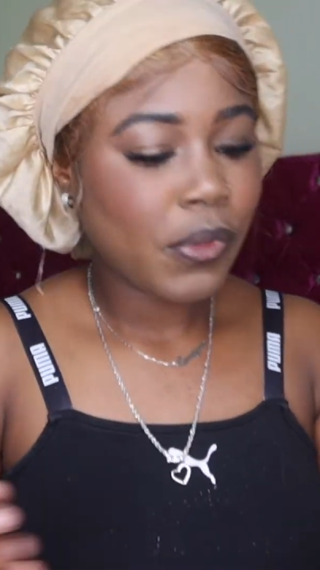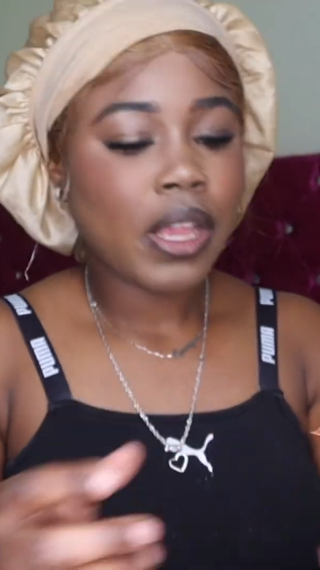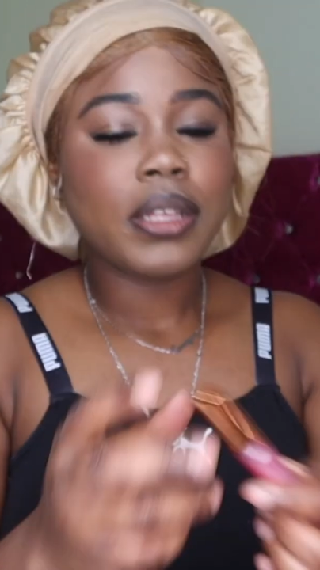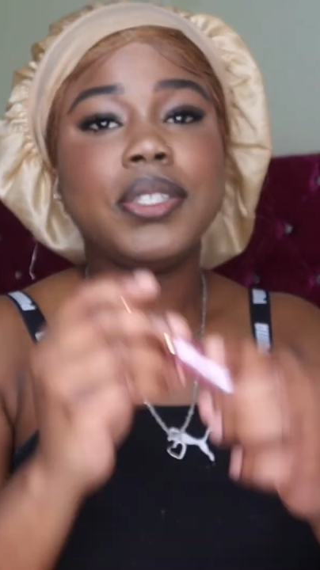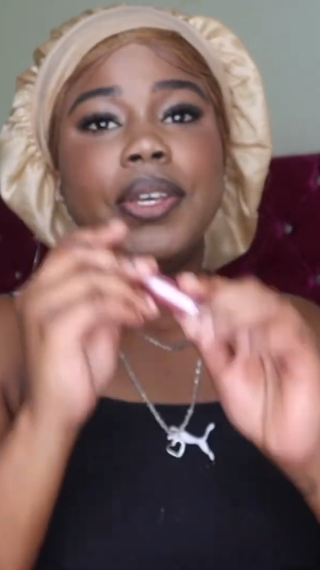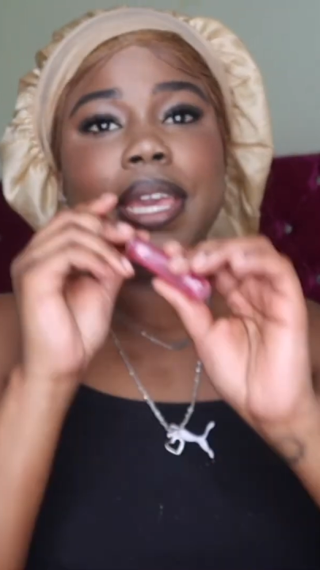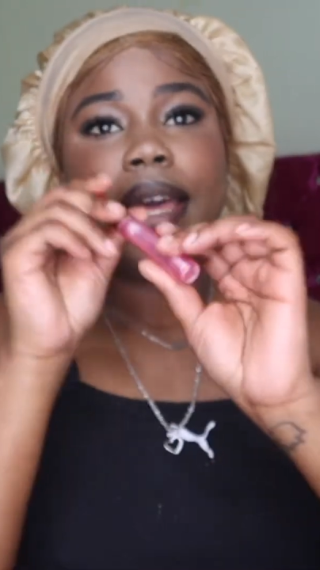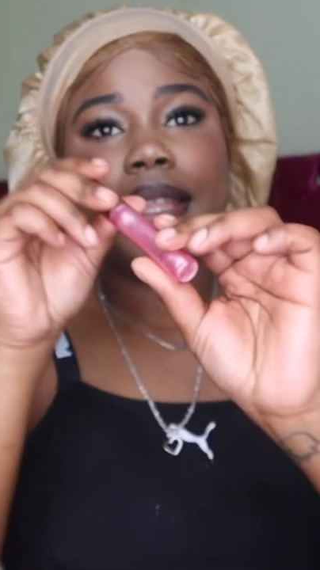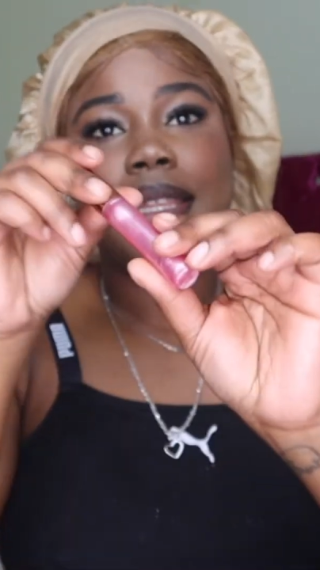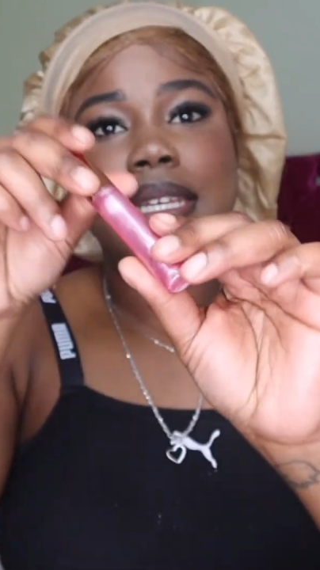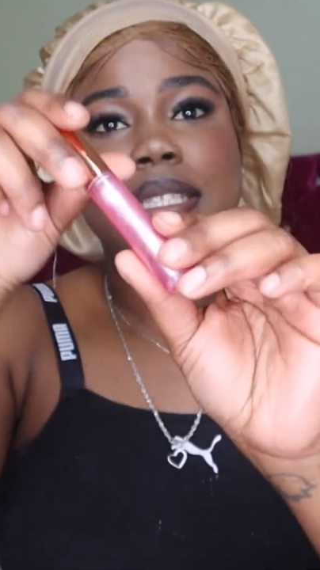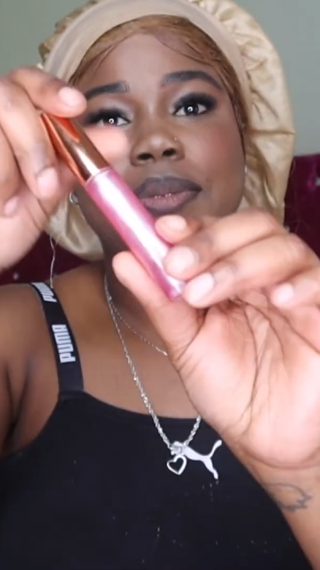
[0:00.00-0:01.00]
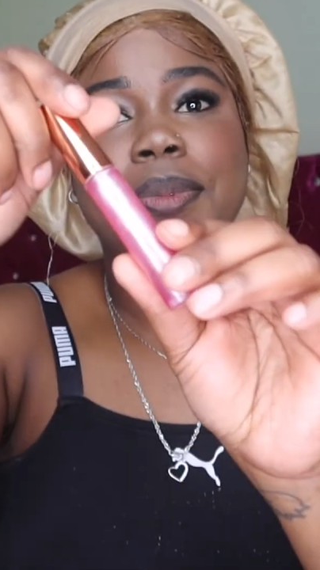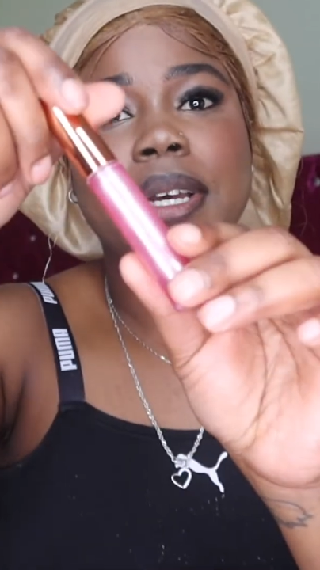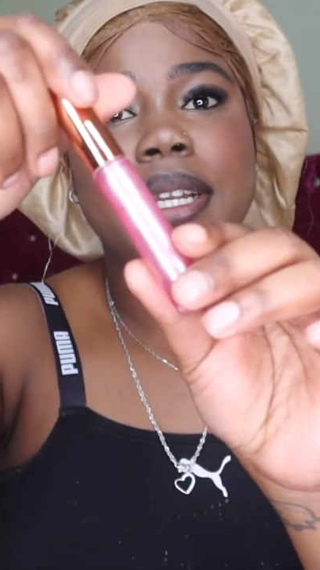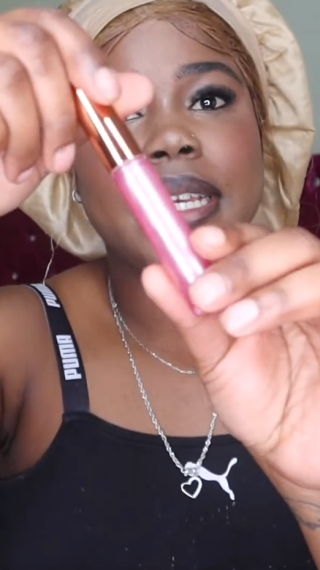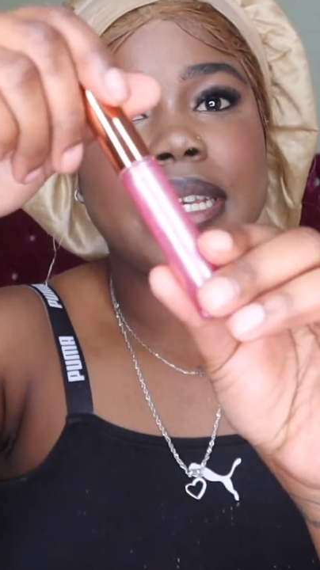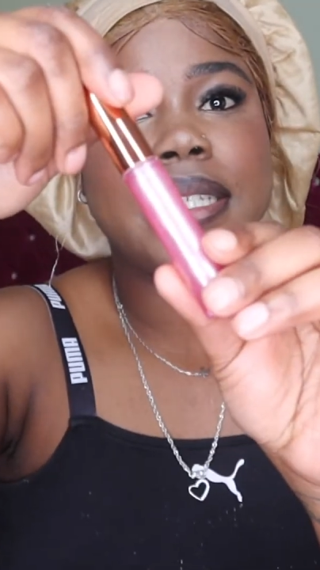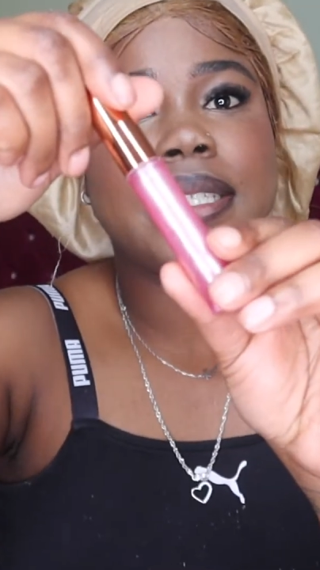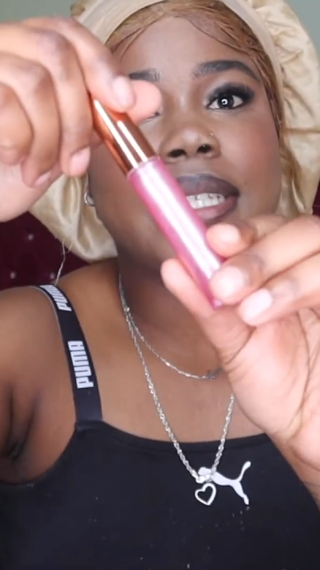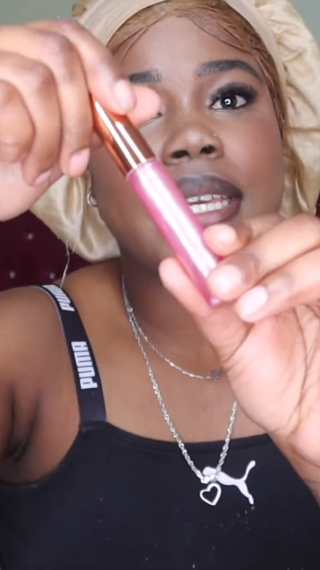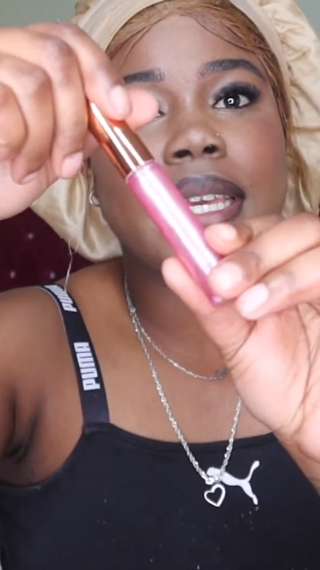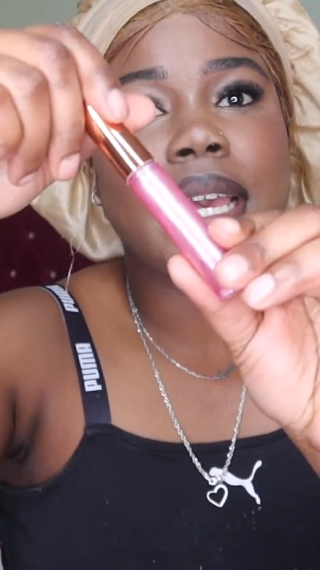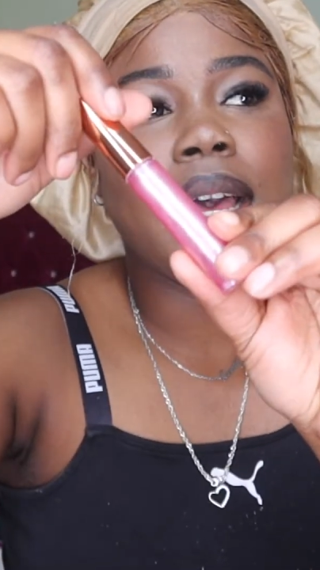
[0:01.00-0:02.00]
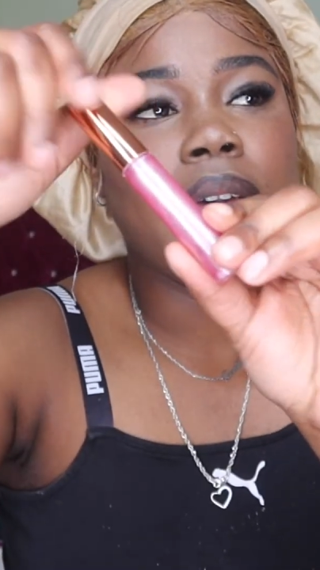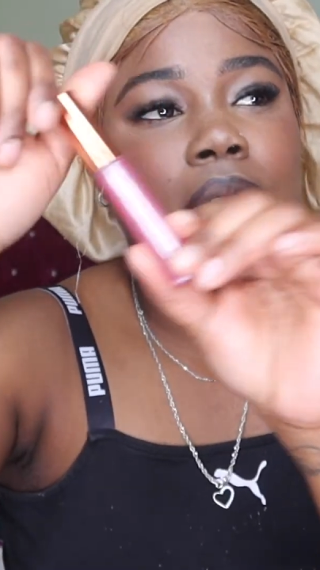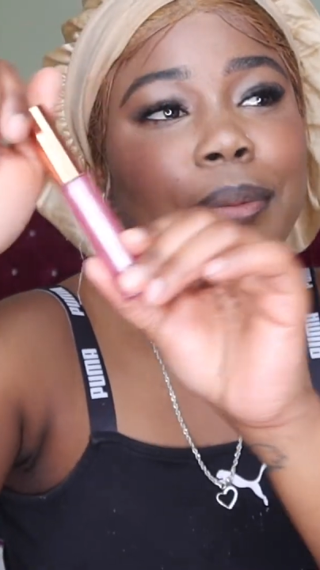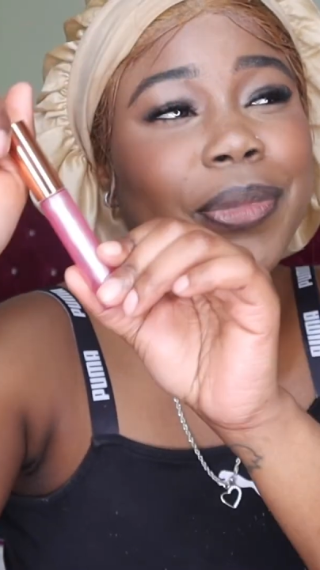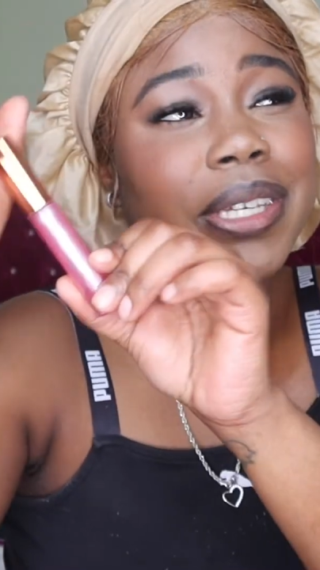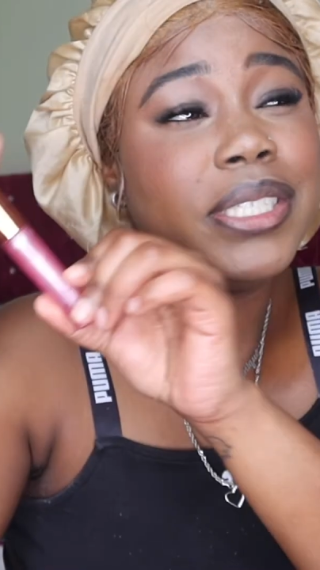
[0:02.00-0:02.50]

So yeah, this one is the